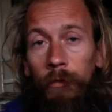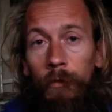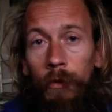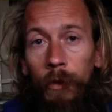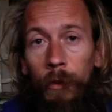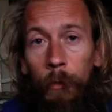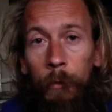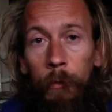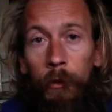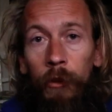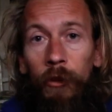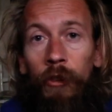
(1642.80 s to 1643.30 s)

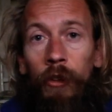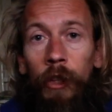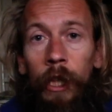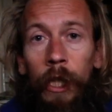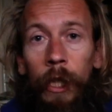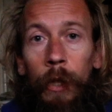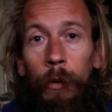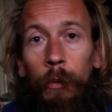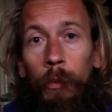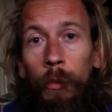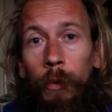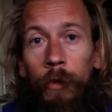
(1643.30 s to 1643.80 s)
the
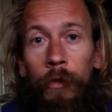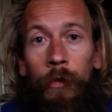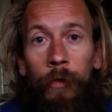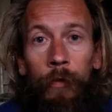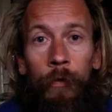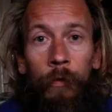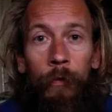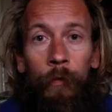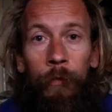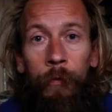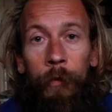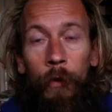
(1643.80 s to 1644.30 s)
machine was
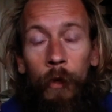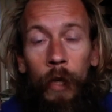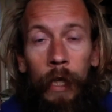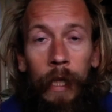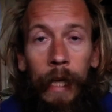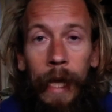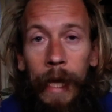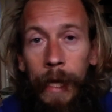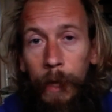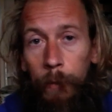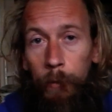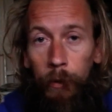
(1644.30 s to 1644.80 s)
fully
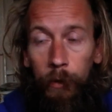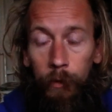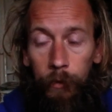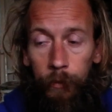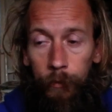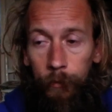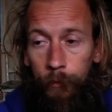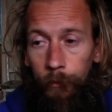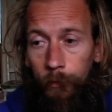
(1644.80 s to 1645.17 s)
able,